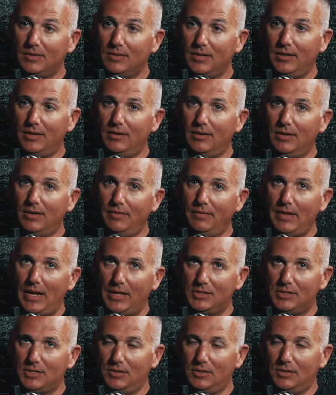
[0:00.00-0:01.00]
and
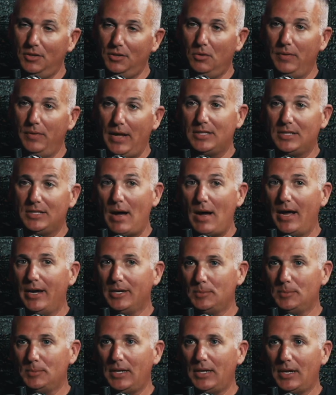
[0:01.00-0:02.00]
that's my
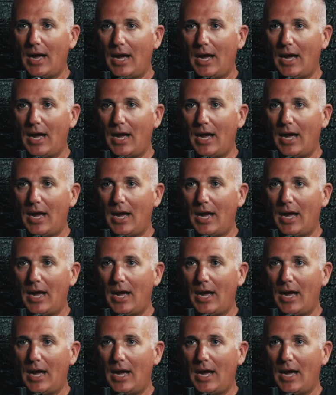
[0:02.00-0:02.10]
expectation.